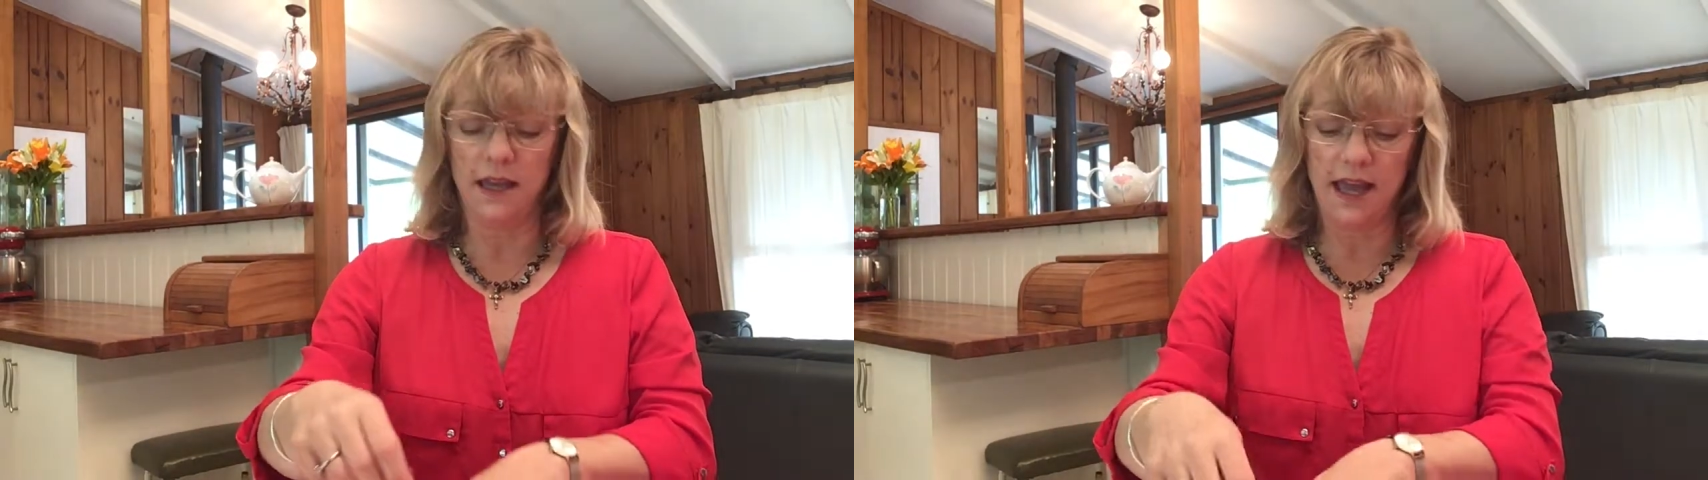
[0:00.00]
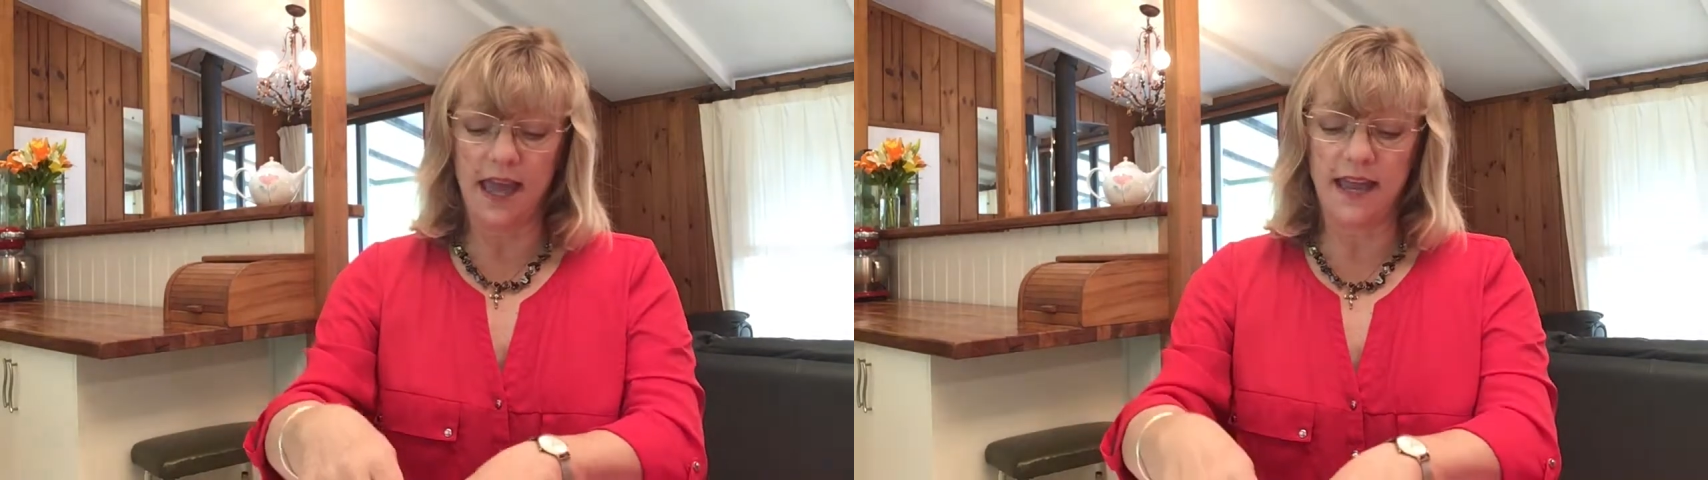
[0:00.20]

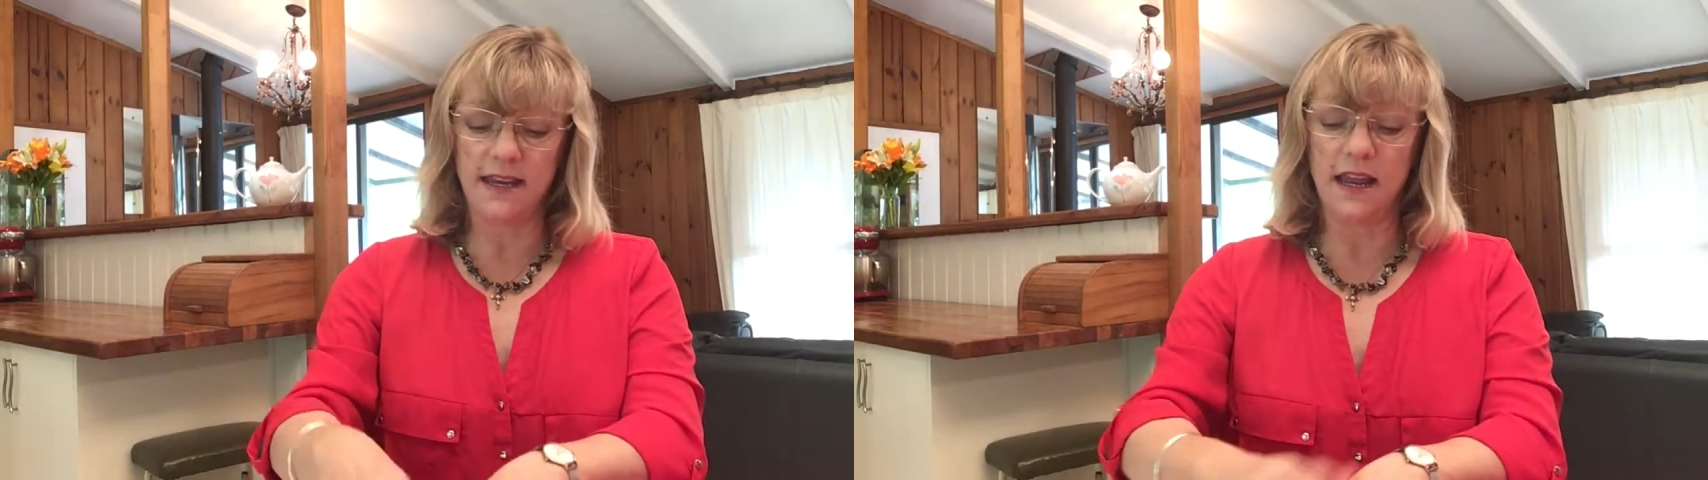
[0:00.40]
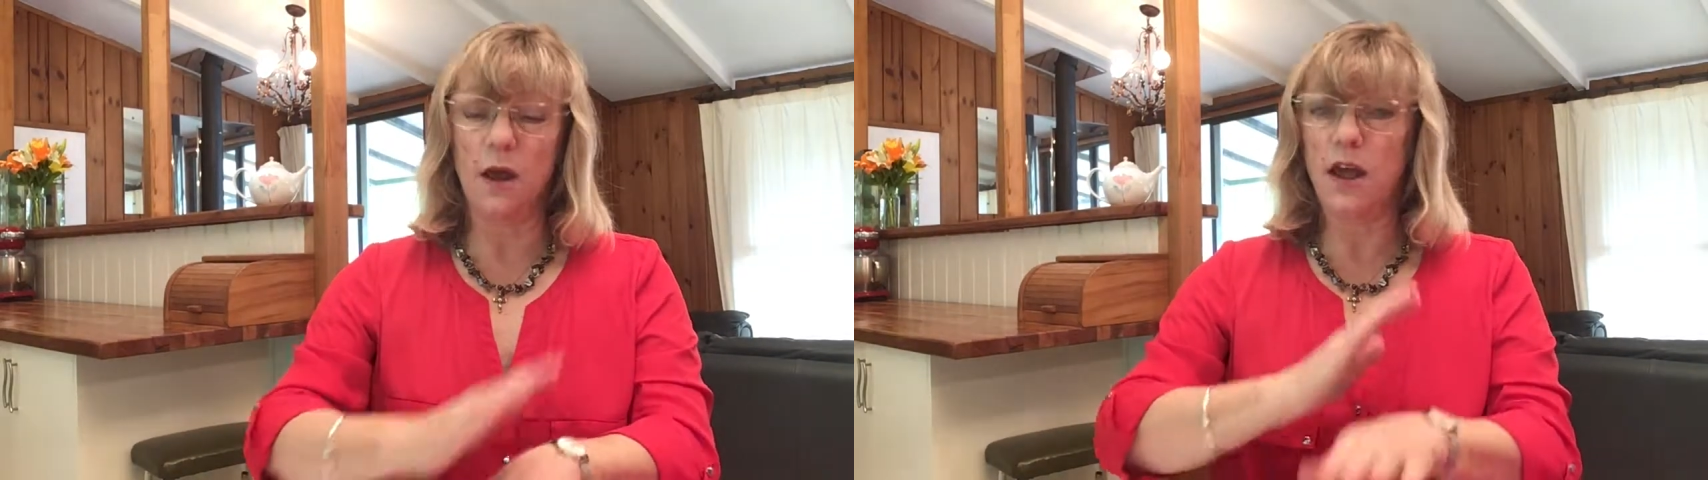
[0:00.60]

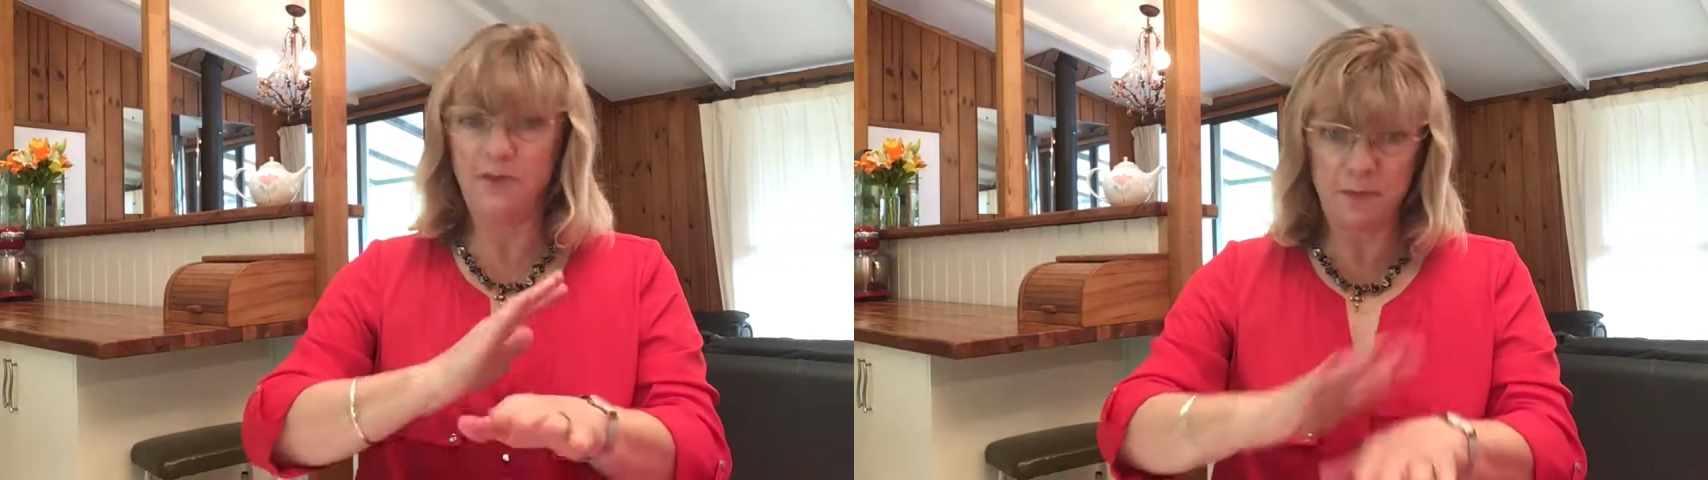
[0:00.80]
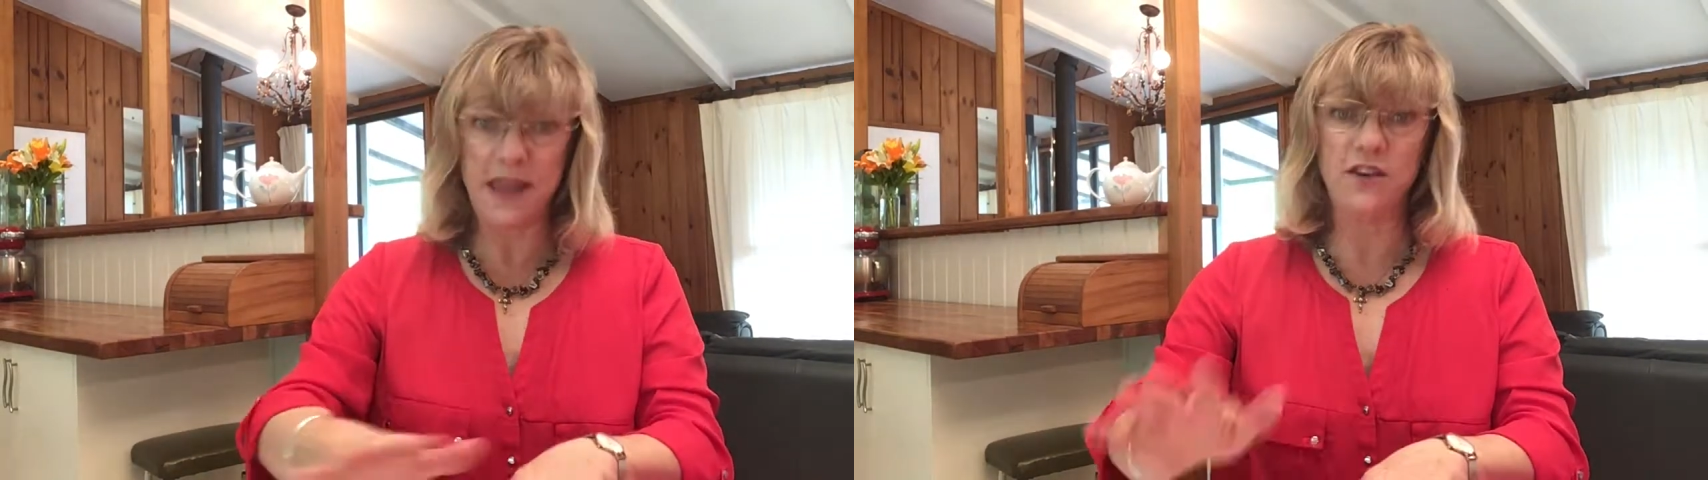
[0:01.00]
and a
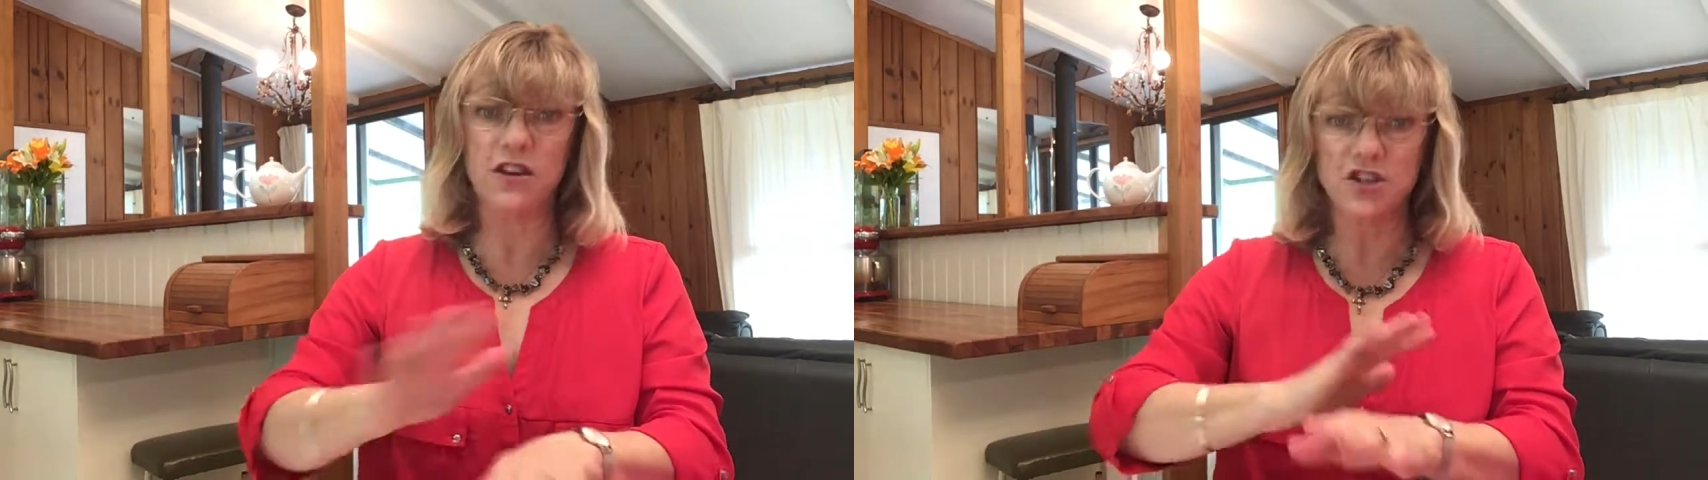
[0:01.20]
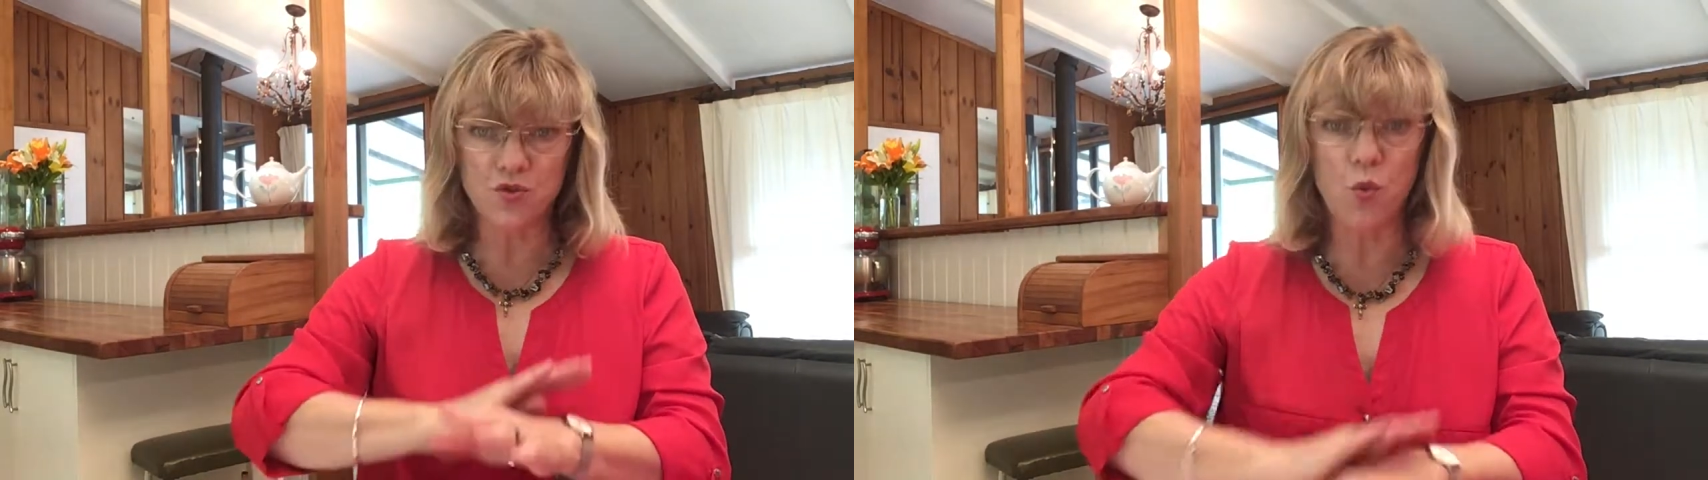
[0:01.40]
pen you
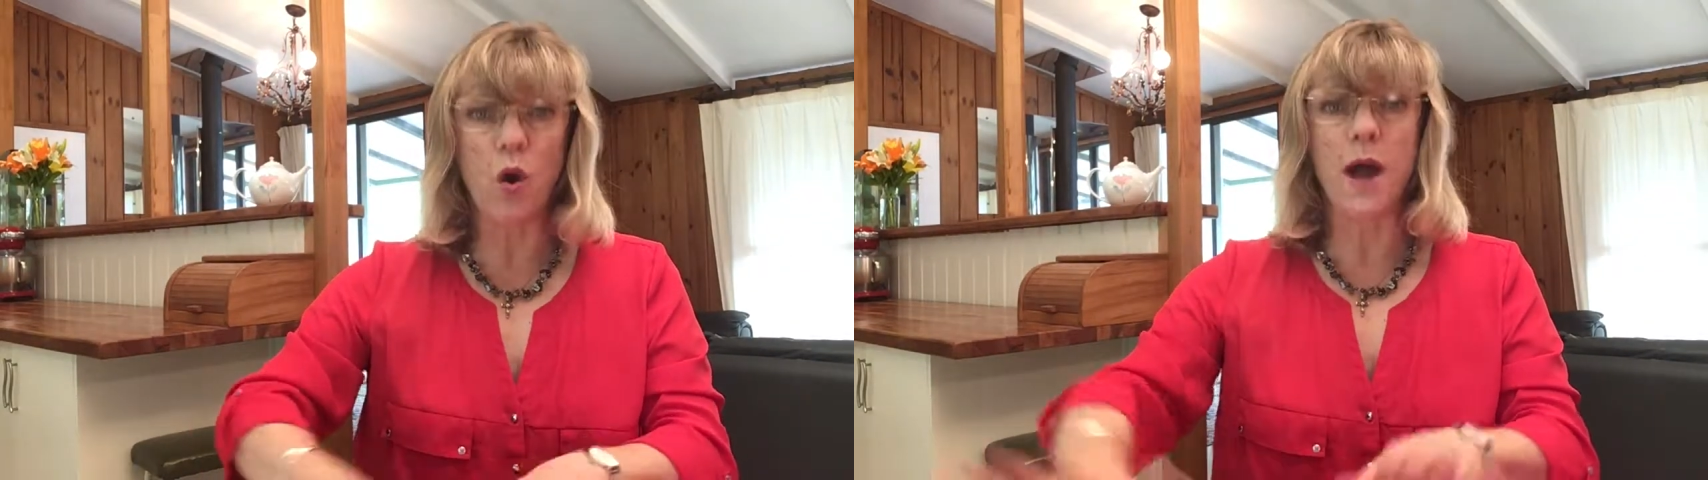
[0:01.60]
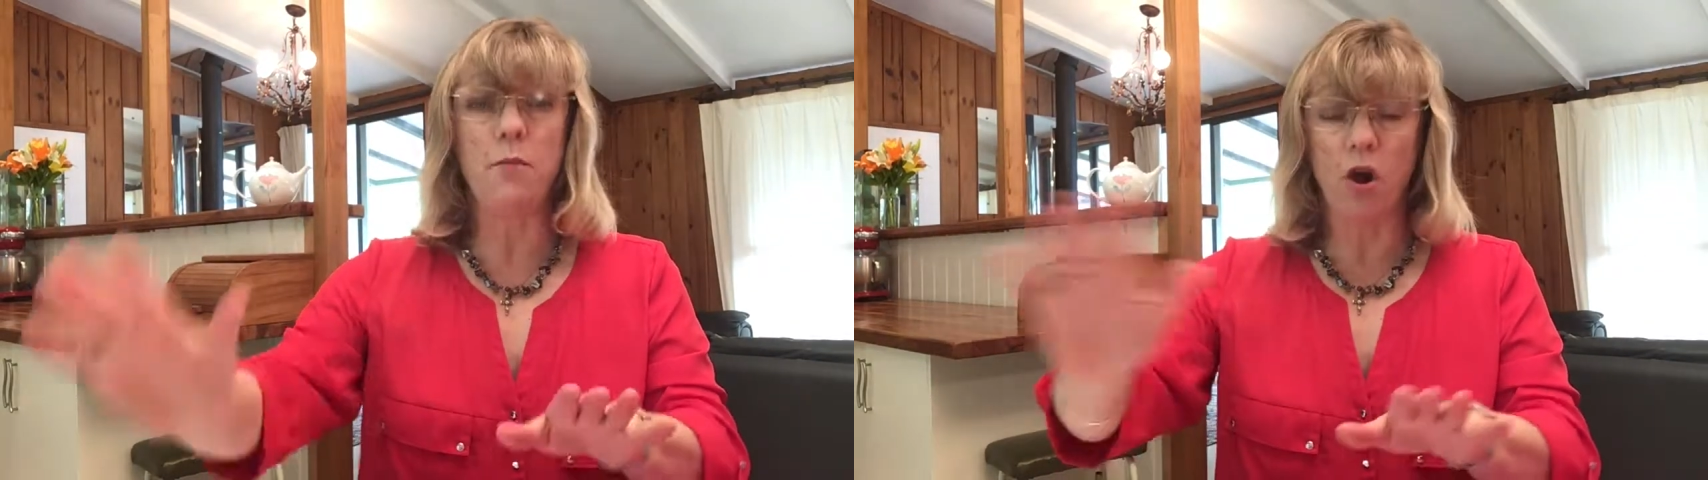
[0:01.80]
can just
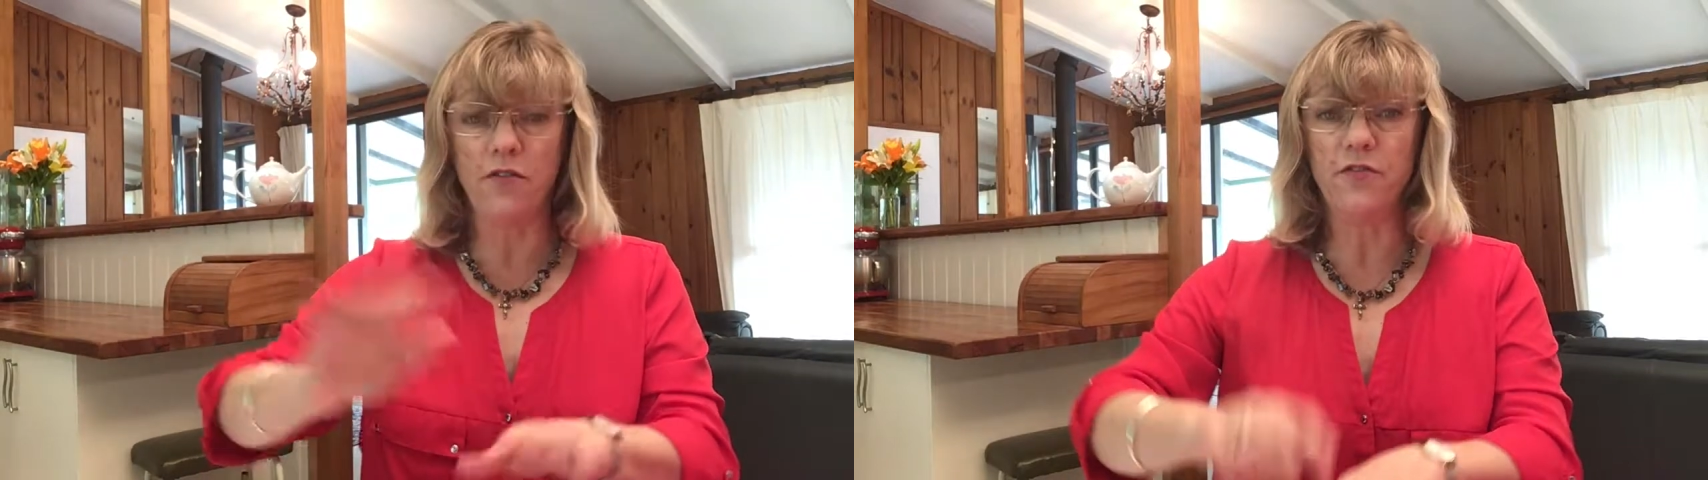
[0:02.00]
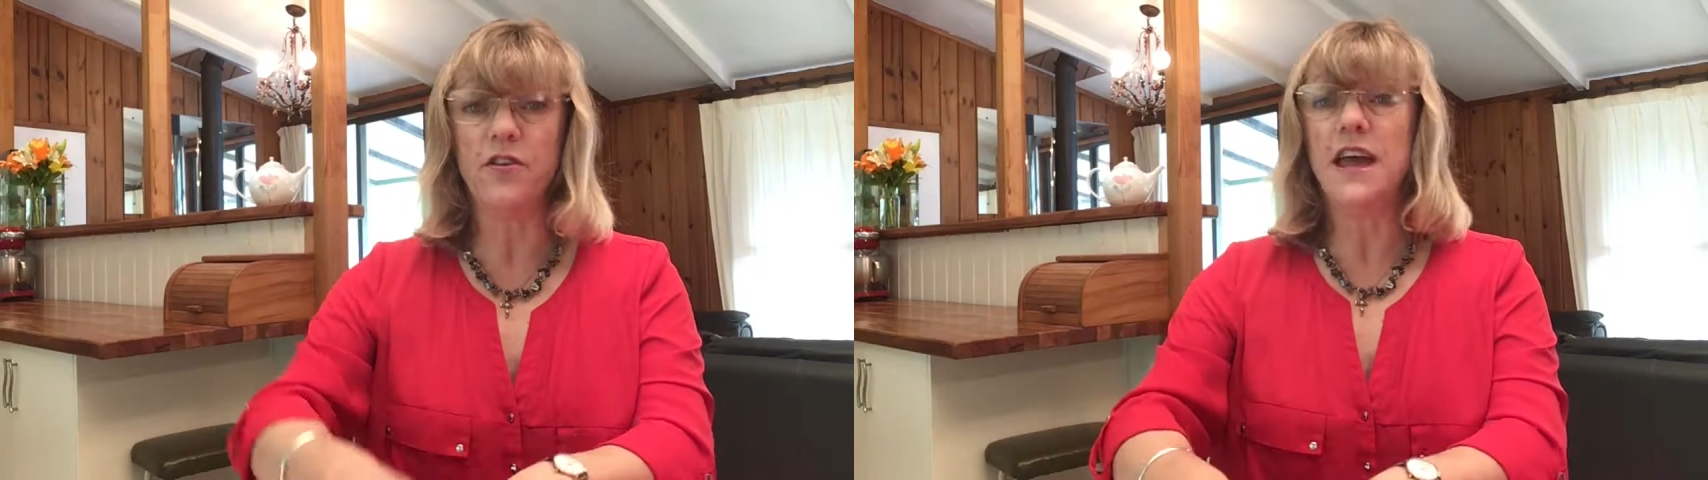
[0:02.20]
wipe
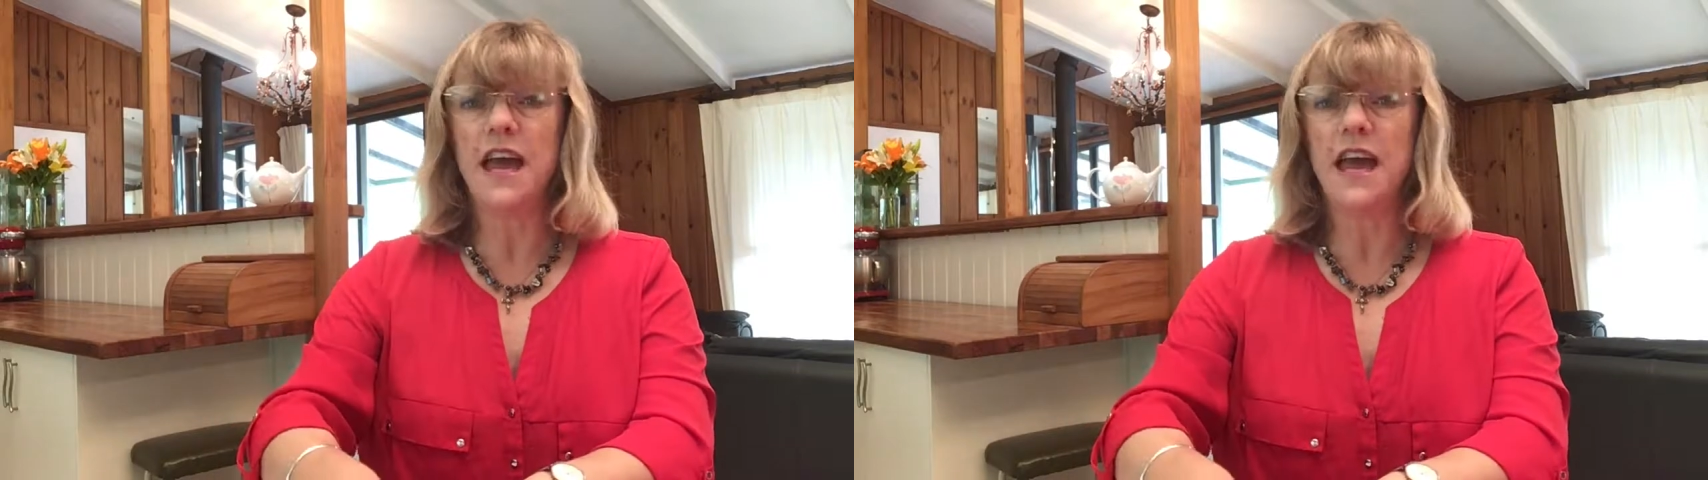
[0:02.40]
off,